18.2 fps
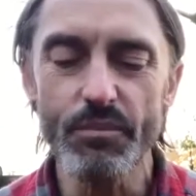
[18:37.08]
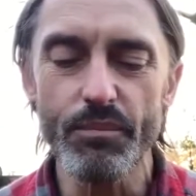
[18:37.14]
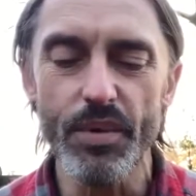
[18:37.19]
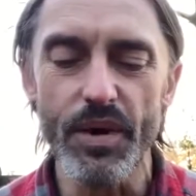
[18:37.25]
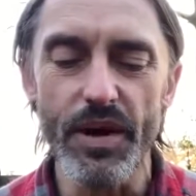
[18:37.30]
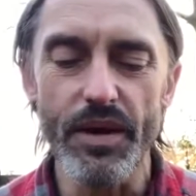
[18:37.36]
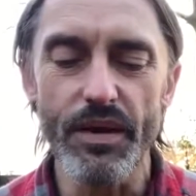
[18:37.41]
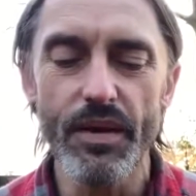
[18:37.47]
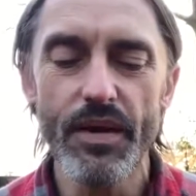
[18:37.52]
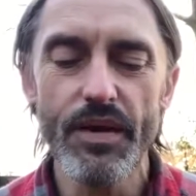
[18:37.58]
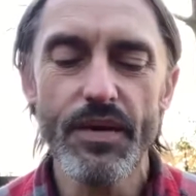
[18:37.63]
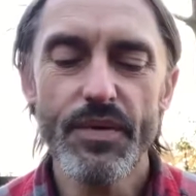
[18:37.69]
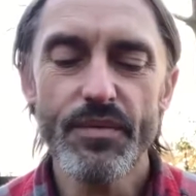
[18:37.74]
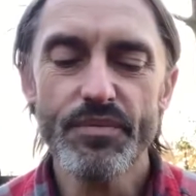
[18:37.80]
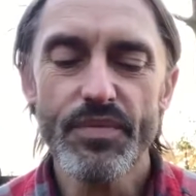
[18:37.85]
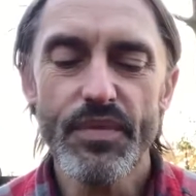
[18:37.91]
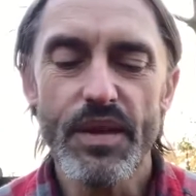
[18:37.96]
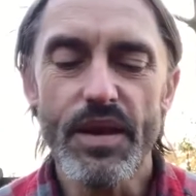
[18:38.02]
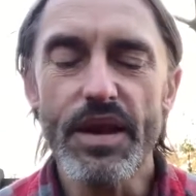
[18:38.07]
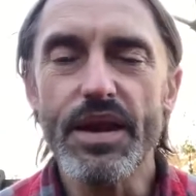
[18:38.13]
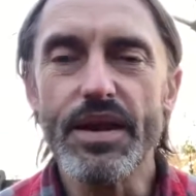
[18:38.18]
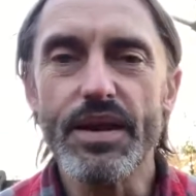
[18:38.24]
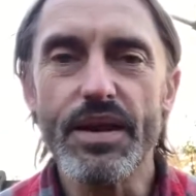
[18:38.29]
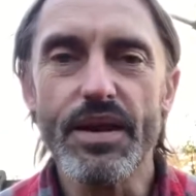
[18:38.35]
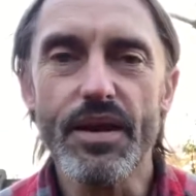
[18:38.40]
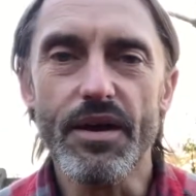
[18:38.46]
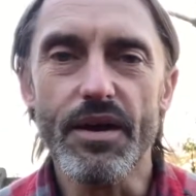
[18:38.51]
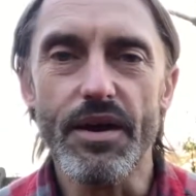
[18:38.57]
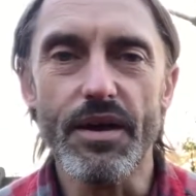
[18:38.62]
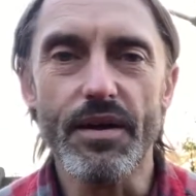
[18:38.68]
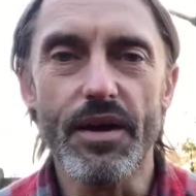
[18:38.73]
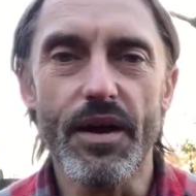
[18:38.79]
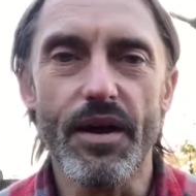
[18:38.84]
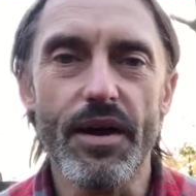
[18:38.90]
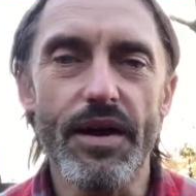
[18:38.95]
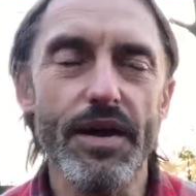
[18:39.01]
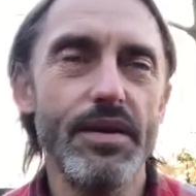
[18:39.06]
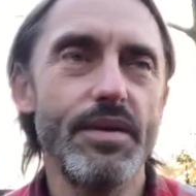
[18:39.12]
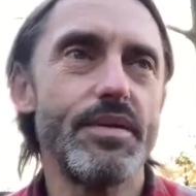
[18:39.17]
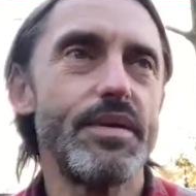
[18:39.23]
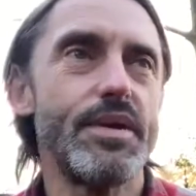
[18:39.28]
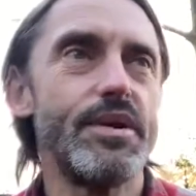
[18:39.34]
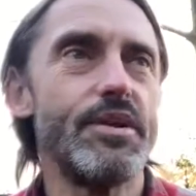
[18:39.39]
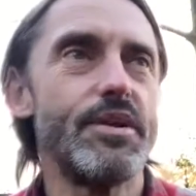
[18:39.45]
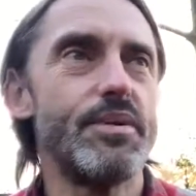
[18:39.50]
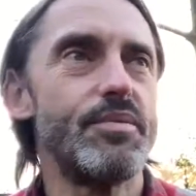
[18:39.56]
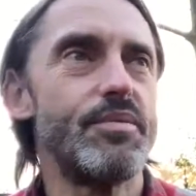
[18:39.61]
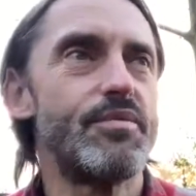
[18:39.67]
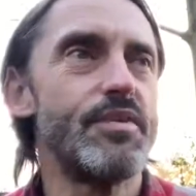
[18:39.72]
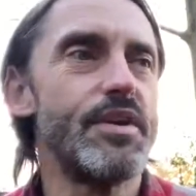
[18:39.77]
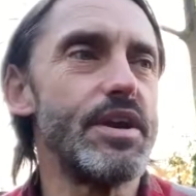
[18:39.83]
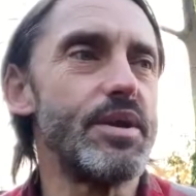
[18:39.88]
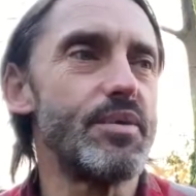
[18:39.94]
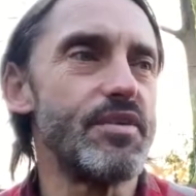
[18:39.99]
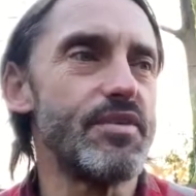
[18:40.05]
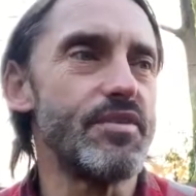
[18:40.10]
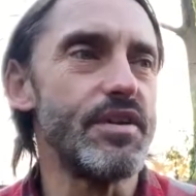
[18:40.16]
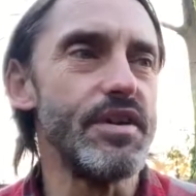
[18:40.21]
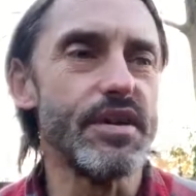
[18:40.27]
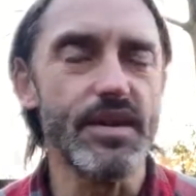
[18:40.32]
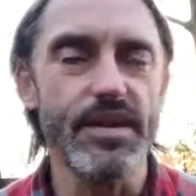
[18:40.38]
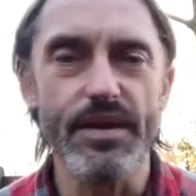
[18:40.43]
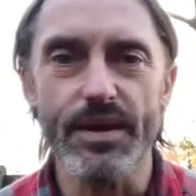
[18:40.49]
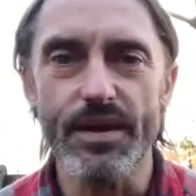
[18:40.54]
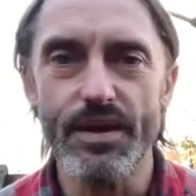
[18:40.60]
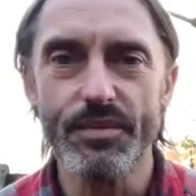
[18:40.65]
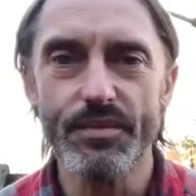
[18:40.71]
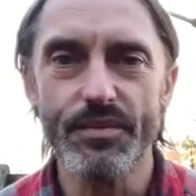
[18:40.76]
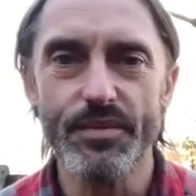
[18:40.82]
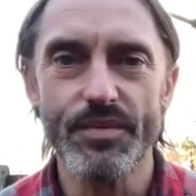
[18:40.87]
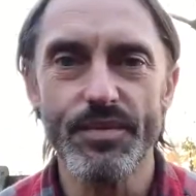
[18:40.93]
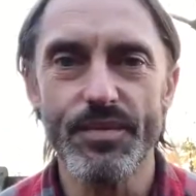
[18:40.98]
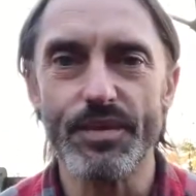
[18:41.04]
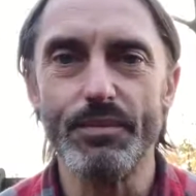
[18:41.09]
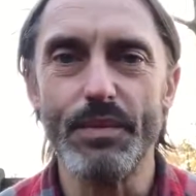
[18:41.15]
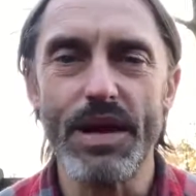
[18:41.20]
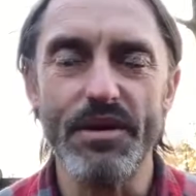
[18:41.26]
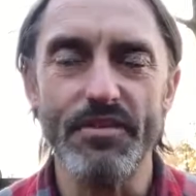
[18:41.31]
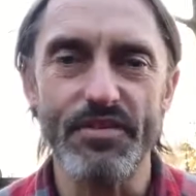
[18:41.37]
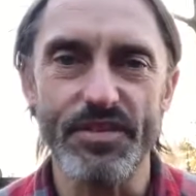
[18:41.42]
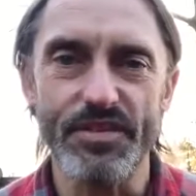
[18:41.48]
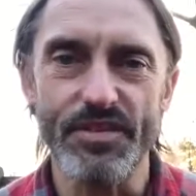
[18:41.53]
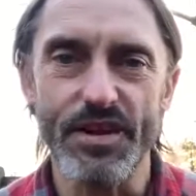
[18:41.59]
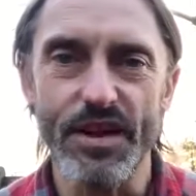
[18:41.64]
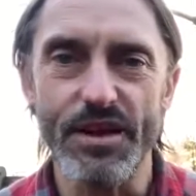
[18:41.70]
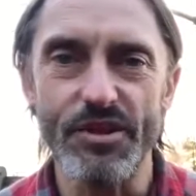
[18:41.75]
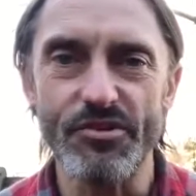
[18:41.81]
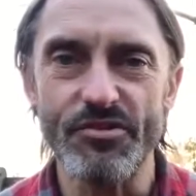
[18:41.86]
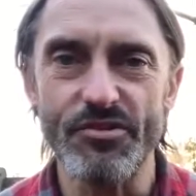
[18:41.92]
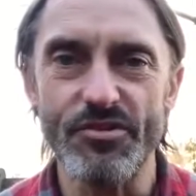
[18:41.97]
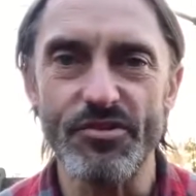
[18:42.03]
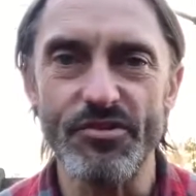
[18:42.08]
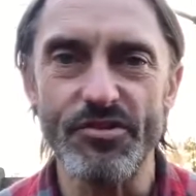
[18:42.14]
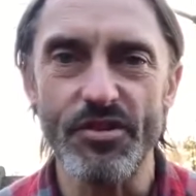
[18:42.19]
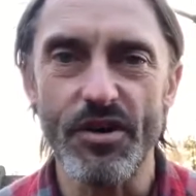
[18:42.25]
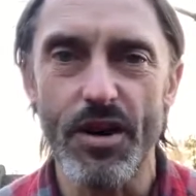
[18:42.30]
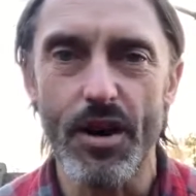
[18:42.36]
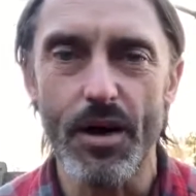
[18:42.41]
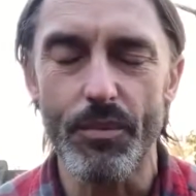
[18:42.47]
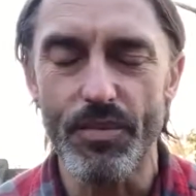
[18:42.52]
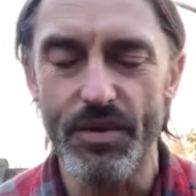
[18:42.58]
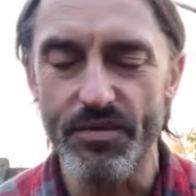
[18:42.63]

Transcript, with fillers: But keep your light high, your frequency clear, your manifestation sharp.